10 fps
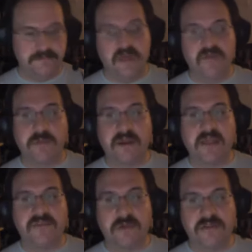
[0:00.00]
Everybody
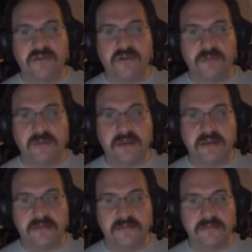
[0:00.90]
has a right to their
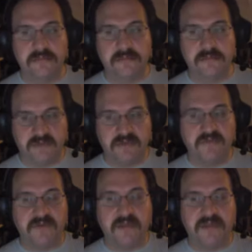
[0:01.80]
opinion, even
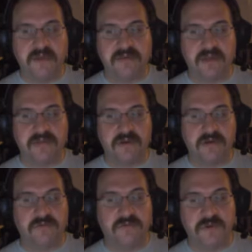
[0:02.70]
if I think that the
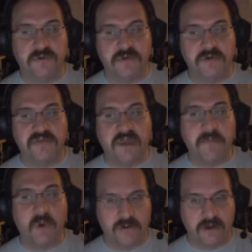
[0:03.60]
reviewer is a
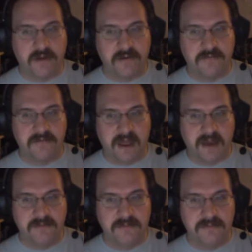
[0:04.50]
moron.
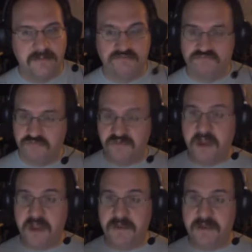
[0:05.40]
Now, it's
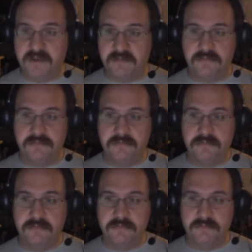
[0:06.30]
my opinion.
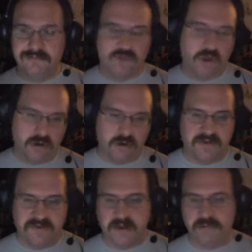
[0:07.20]
No,
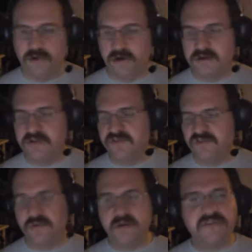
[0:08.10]
he's not a moron. He's
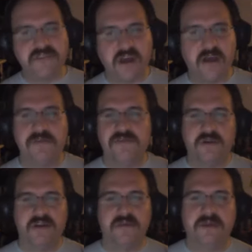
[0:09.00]
just doing his job. He's
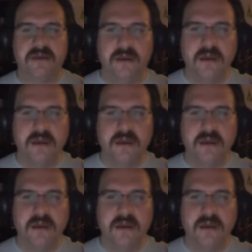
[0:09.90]
trying to be